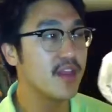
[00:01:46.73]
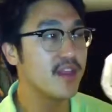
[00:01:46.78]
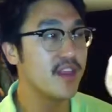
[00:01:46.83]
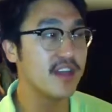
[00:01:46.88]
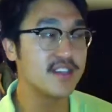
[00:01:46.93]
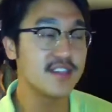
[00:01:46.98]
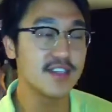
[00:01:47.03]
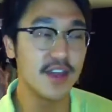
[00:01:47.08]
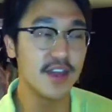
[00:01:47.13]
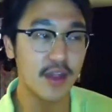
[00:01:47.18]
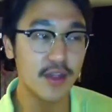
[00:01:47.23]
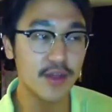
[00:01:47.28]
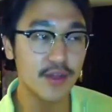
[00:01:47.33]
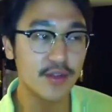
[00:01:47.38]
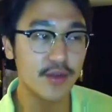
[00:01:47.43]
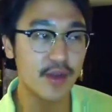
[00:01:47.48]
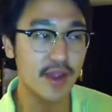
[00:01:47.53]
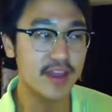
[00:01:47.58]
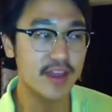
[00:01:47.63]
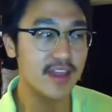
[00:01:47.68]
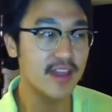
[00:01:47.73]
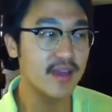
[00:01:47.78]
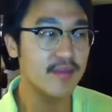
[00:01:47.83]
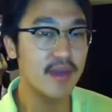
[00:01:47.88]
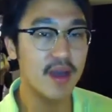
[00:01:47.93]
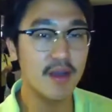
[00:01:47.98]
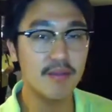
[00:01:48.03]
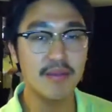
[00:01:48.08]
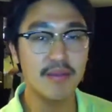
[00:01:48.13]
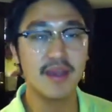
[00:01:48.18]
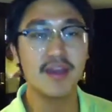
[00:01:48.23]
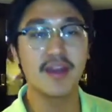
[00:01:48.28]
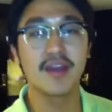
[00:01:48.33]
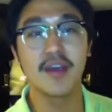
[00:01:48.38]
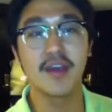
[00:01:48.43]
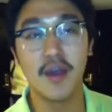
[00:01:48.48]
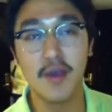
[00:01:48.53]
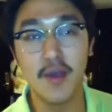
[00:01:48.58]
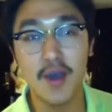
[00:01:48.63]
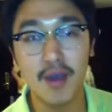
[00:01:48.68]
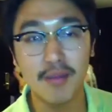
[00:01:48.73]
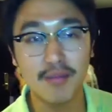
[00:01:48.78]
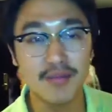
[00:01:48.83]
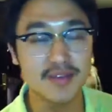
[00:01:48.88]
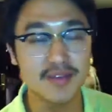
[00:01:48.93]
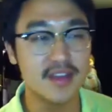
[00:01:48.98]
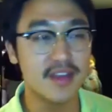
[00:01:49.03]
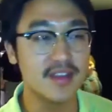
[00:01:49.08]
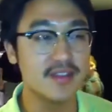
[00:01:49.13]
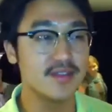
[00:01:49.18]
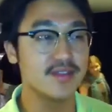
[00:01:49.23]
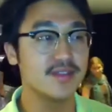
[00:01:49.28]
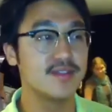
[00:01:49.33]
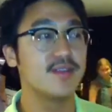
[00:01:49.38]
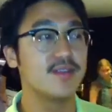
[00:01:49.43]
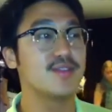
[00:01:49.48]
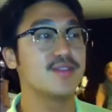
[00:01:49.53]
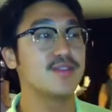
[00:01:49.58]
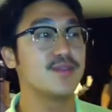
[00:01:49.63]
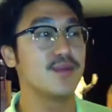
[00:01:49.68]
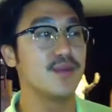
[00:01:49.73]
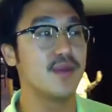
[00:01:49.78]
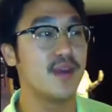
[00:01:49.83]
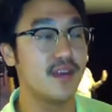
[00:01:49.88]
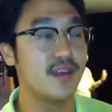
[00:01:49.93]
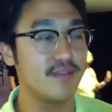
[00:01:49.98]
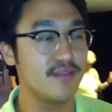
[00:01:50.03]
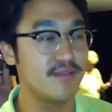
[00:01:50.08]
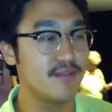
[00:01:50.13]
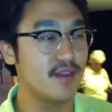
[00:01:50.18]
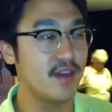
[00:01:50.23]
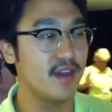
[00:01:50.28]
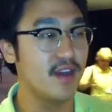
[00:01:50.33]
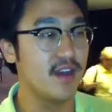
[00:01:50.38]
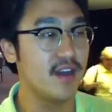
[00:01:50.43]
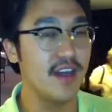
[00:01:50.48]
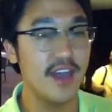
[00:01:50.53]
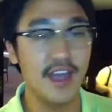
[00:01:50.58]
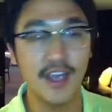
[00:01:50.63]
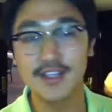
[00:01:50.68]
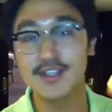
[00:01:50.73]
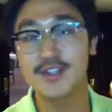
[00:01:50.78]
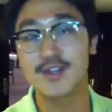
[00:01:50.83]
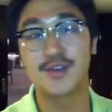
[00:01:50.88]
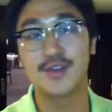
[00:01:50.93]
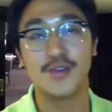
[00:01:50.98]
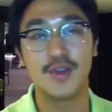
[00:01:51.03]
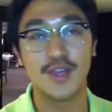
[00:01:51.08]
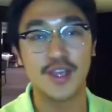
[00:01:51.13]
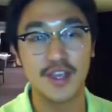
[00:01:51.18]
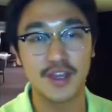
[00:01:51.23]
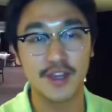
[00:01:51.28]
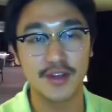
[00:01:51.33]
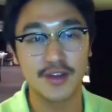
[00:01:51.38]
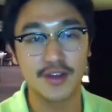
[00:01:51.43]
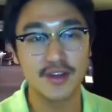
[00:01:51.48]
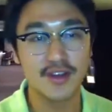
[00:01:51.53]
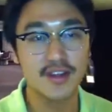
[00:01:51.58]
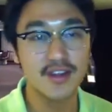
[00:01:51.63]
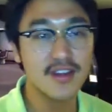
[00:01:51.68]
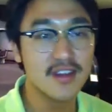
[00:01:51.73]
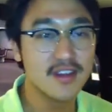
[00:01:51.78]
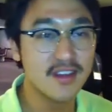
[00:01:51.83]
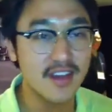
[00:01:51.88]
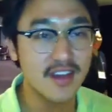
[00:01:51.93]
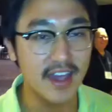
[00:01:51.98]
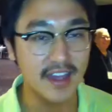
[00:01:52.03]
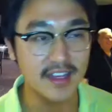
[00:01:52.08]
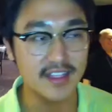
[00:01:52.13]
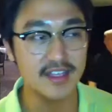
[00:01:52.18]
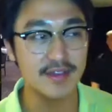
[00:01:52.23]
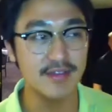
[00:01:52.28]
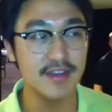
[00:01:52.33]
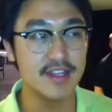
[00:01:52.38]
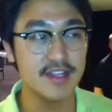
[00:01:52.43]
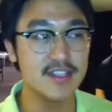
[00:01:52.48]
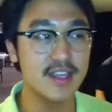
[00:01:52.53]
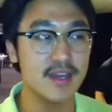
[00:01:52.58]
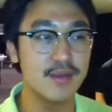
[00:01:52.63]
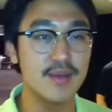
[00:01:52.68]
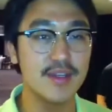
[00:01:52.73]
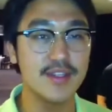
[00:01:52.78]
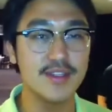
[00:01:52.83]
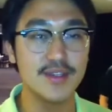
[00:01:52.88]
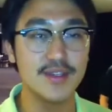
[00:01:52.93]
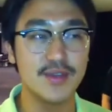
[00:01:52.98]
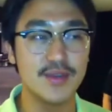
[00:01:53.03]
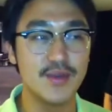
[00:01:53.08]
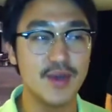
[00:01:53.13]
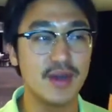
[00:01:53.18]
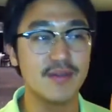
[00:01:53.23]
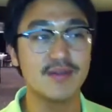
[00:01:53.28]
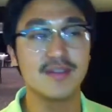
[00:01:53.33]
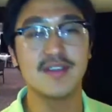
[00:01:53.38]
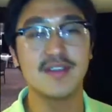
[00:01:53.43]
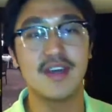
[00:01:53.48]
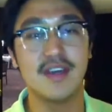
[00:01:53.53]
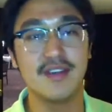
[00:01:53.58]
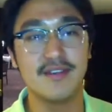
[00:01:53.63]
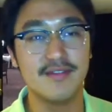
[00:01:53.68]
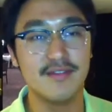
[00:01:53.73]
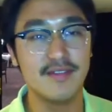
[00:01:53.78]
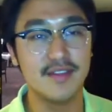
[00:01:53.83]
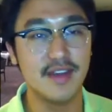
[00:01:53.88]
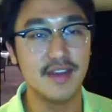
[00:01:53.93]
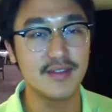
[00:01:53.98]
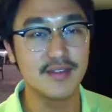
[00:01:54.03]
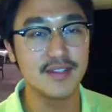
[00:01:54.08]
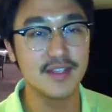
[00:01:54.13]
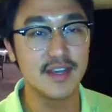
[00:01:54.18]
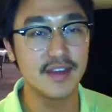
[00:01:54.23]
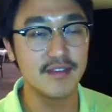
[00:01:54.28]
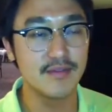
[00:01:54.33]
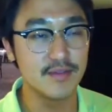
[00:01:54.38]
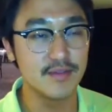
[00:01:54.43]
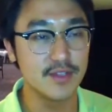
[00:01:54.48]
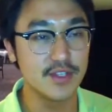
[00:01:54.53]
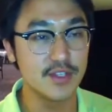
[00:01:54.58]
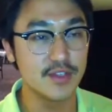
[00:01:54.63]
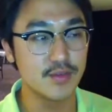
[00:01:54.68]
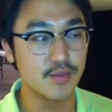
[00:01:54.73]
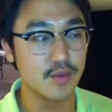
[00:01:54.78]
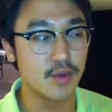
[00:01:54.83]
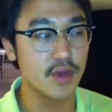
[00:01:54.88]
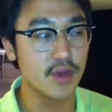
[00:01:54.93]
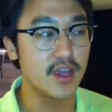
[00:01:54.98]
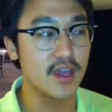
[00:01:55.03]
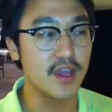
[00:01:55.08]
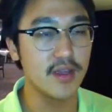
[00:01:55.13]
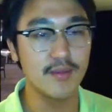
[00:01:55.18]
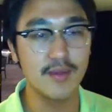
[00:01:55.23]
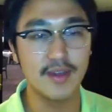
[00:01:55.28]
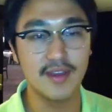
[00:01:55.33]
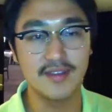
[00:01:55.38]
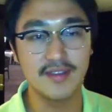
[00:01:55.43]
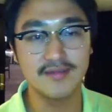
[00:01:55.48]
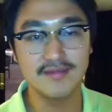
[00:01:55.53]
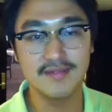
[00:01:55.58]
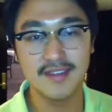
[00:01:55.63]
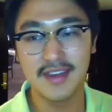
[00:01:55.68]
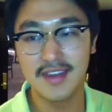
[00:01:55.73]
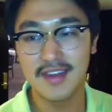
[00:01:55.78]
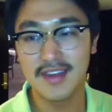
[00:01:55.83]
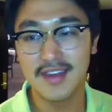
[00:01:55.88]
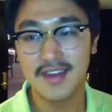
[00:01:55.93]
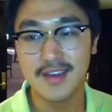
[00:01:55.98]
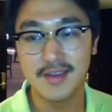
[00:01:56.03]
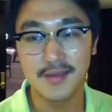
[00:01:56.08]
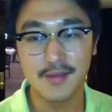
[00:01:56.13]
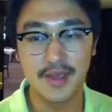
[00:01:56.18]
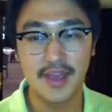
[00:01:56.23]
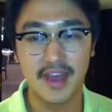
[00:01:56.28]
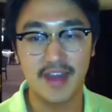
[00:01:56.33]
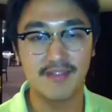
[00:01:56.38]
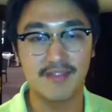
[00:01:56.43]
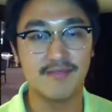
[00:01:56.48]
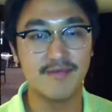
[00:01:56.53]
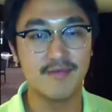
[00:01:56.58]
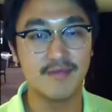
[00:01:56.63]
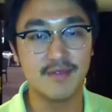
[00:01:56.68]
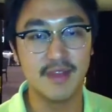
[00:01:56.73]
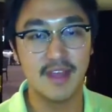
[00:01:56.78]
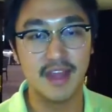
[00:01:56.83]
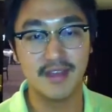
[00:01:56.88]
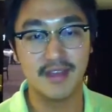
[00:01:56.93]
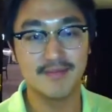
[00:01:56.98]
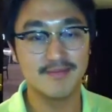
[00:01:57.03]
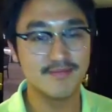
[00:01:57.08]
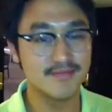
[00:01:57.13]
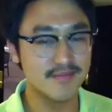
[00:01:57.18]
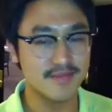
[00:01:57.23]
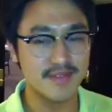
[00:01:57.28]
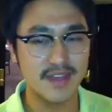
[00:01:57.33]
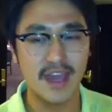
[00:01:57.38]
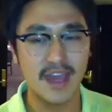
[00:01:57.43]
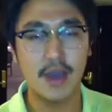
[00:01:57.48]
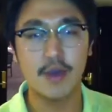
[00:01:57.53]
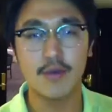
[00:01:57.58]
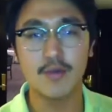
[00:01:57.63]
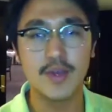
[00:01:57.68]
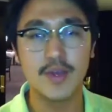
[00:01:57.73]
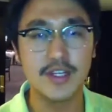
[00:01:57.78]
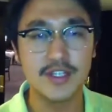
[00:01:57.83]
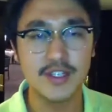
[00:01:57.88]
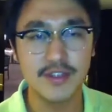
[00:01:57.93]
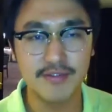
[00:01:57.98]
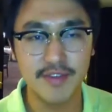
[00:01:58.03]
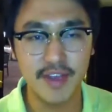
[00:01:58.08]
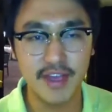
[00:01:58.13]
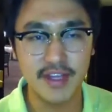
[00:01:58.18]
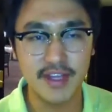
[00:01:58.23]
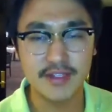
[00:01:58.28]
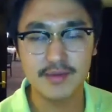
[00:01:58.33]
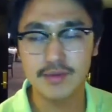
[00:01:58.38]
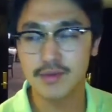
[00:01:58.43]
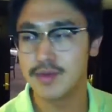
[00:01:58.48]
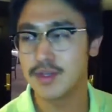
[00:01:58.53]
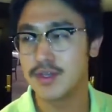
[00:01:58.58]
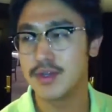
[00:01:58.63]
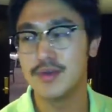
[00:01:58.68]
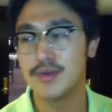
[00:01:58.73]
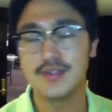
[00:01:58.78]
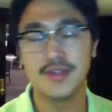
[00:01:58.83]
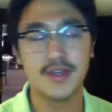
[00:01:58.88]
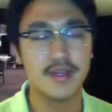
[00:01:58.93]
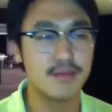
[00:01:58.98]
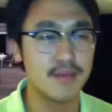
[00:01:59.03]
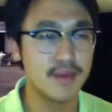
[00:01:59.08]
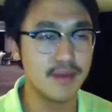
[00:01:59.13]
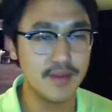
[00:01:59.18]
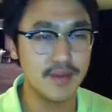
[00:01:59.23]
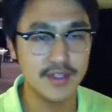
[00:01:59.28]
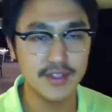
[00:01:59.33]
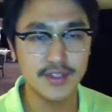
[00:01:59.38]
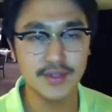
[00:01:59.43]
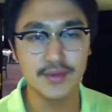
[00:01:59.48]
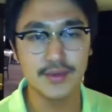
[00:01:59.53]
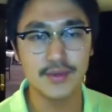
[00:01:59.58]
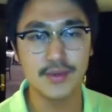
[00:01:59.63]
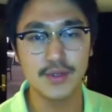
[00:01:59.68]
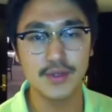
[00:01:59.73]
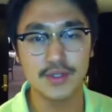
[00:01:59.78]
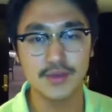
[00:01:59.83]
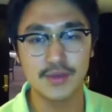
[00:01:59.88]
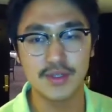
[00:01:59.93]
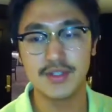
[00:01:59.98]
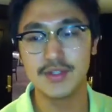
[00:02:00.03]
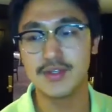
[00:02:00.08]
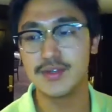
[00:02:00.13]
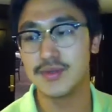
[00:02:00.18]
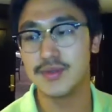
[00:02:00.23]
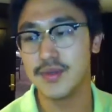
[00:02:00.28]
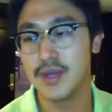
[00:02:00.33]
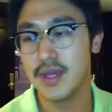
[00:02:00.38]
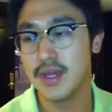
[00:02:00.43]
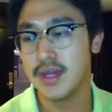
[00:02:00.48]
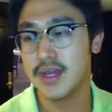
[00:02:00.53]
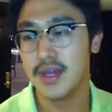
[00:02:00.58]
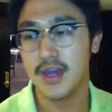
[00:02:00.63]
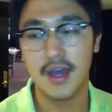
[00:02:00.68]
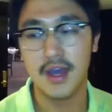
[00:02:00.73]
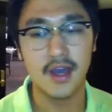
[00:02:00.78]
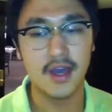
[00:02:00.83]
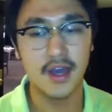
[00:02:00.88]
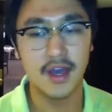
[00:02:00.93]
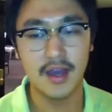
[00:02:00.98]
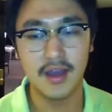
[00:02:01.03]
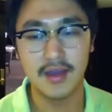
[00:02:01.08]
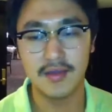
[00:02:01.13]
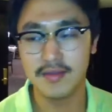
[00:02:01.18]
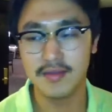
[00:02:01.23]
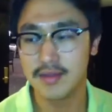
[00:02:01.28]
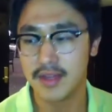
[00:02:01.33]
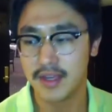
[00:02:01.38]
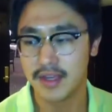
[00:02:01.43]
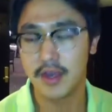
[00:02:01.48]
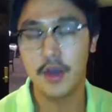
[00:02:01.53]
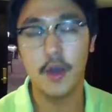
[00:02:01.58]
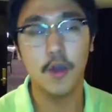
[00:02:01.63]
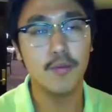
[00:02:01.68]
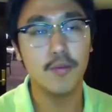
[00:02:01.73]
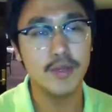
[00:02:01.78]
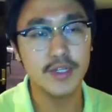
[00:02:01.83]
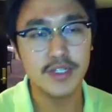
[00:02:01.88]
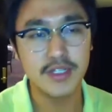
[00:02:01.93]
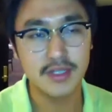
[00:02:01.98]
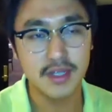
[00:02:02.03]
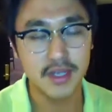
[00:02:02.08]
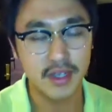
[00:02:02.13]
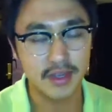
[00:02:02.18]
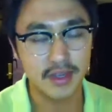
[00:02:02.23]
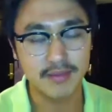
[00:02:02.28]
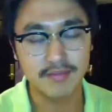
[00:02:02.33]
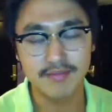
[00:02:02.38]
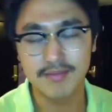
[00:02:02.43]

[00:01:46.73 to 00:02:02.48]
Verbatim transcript: that's another great thing about being a co-op is that there's also a lot of uh, extracurricular activities that we do outside of outside of just working. We we have like outreach events where we go to elementary schools. We do uh, like homeless like